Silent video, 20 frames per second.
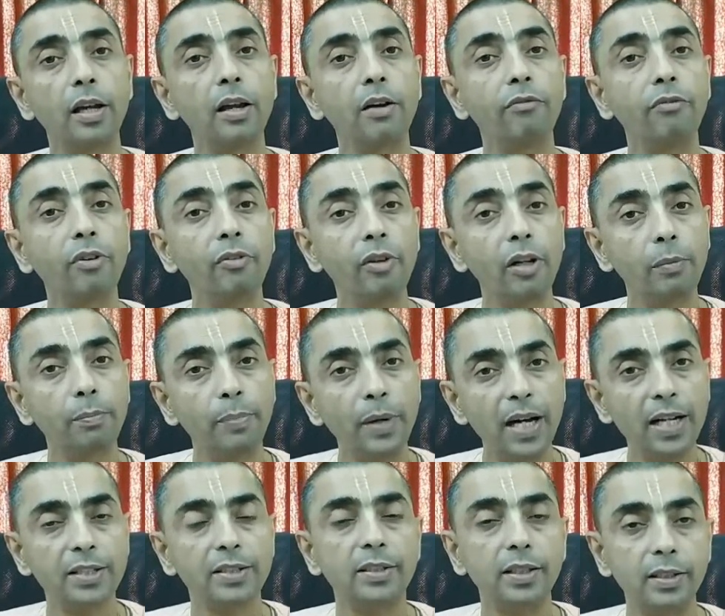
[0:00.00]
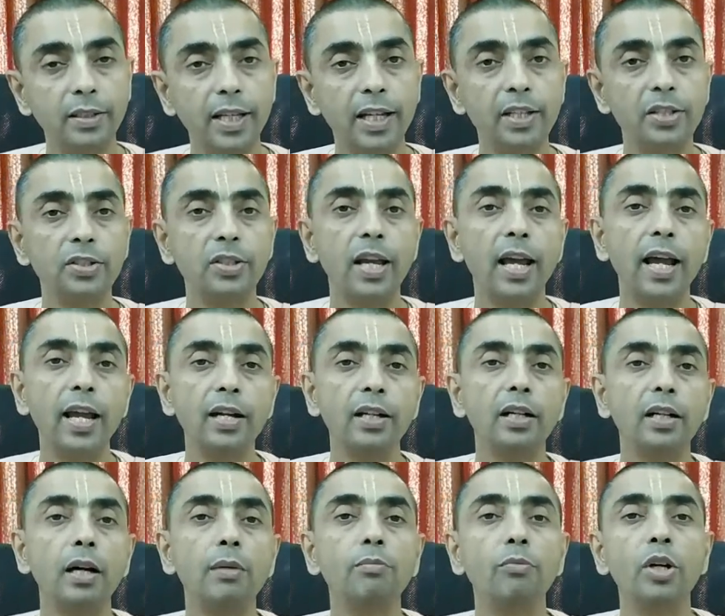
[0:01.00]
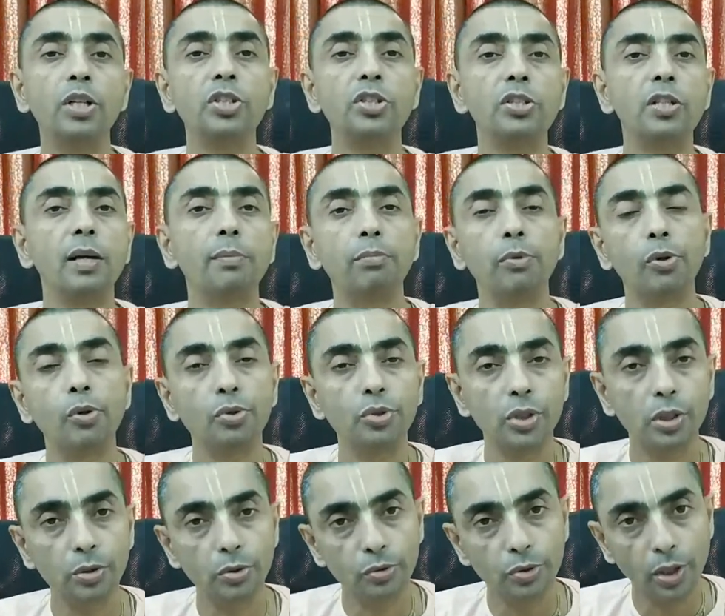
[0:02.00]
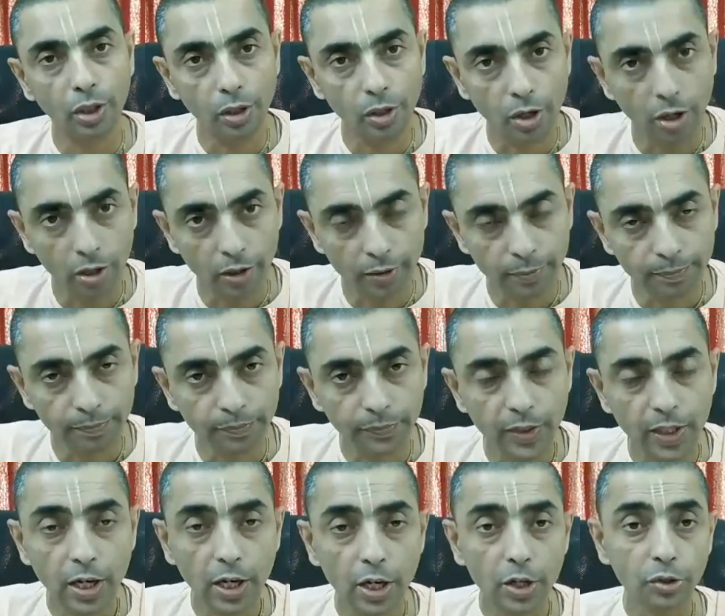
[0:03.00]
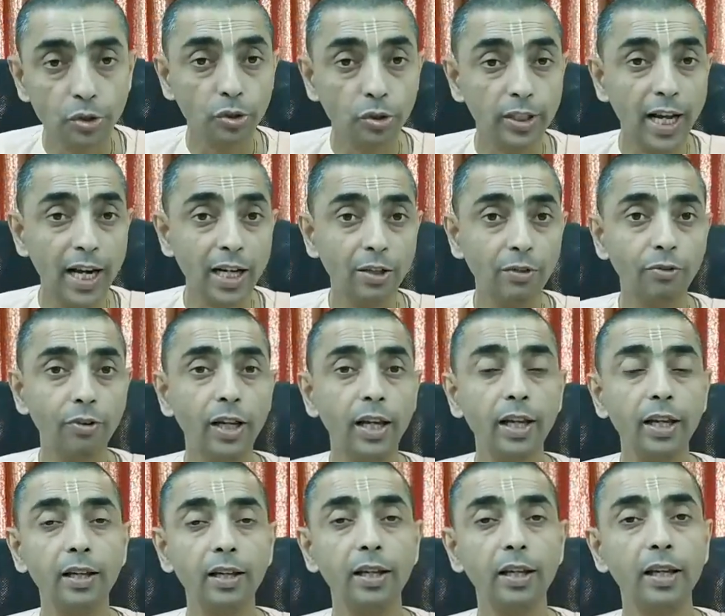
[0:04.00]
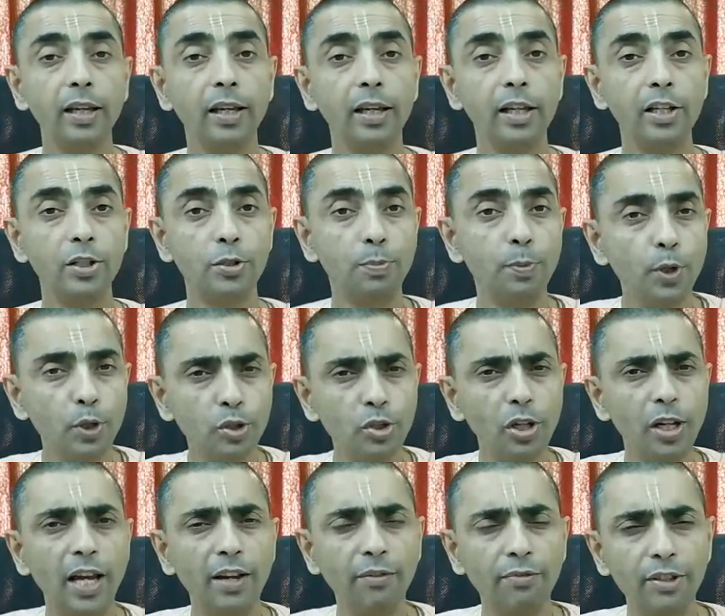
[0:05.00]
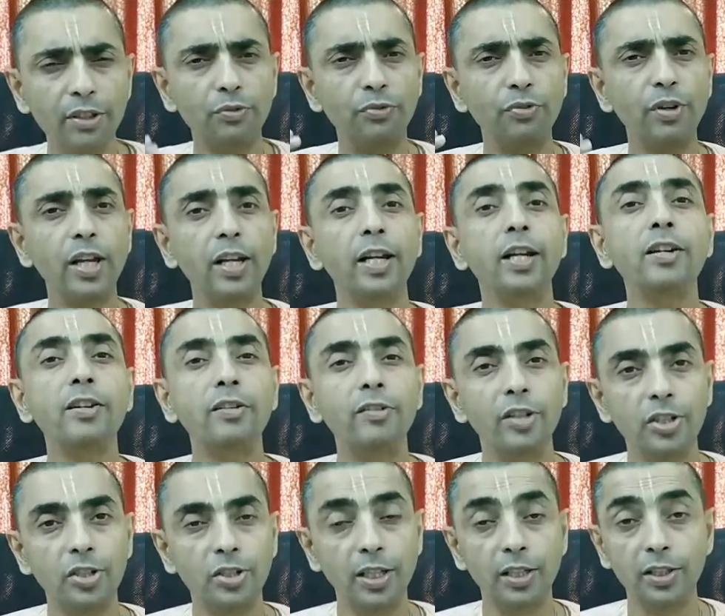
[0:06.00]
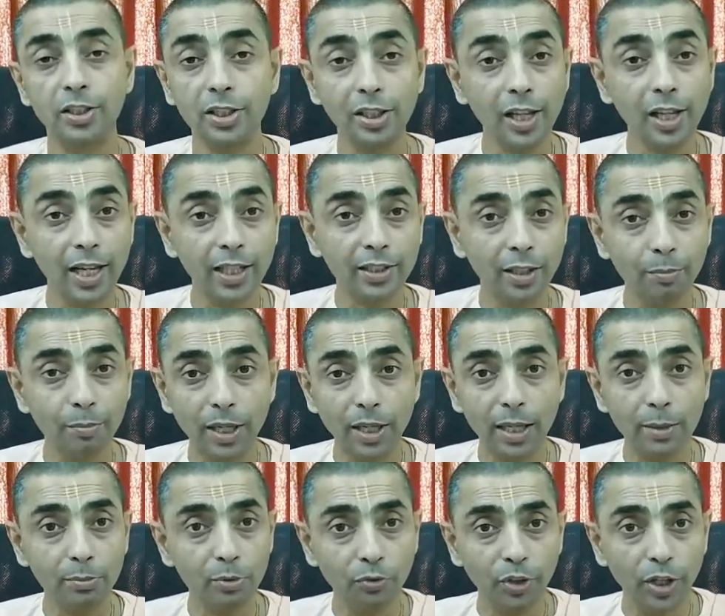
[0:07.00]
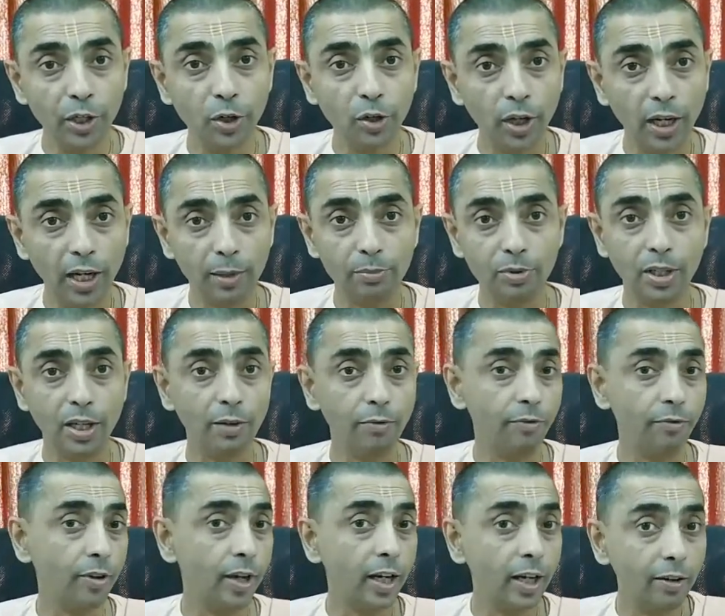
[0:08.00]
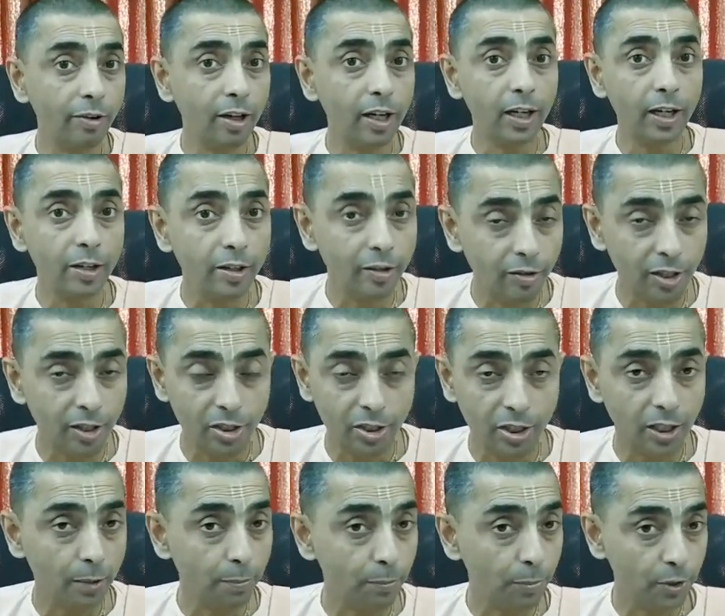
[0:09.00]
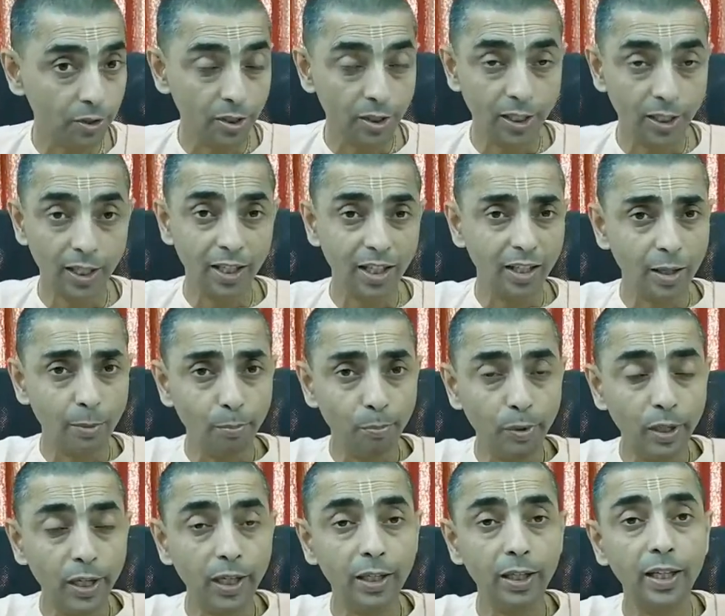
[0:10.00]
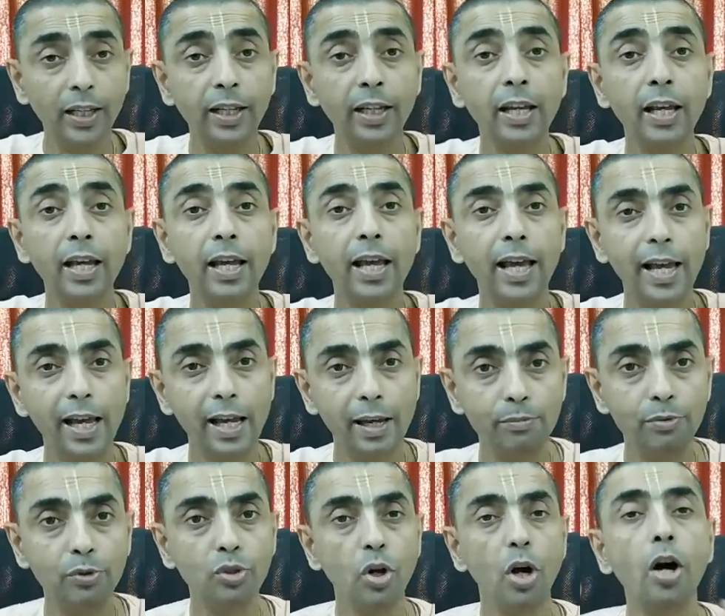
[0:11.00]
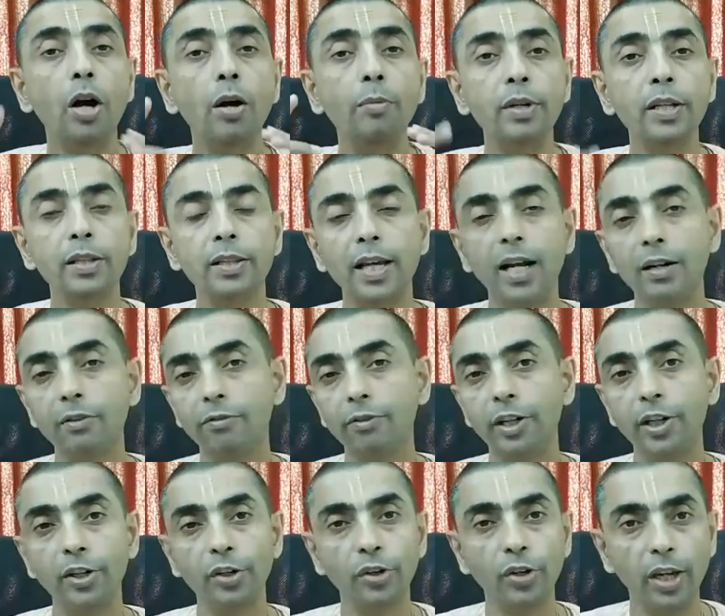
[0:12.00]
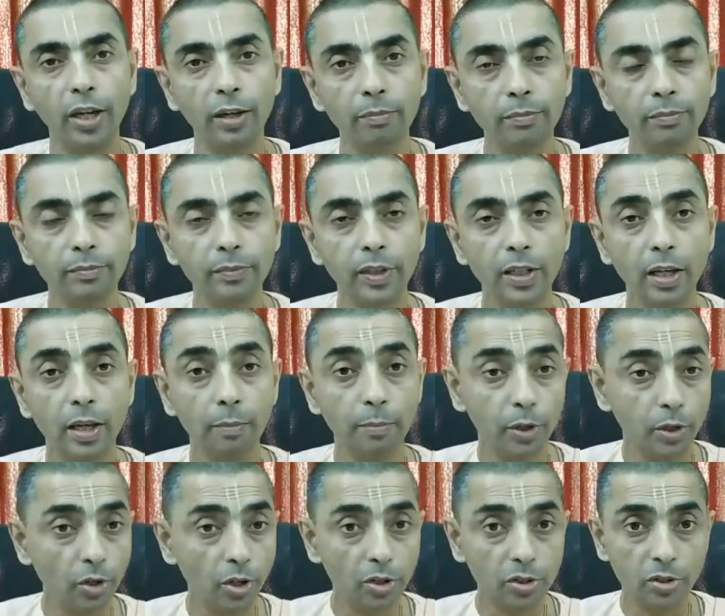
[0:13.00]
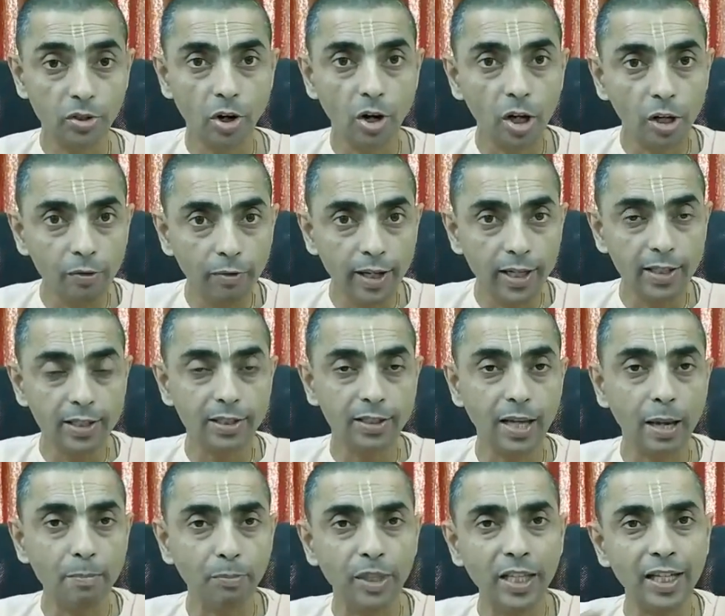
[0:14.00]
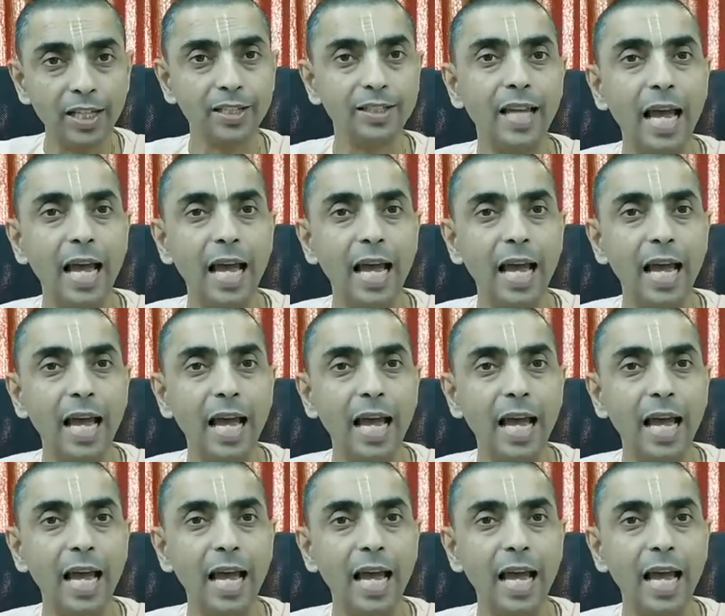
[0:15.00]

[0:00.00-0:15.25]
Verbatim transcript: we will pass the test and come one step closer to the Lord. So that way, spiritual life is very interesting. Just like sometimes video games are very, very interesting. A person can get completely absorbed in that video game because always something is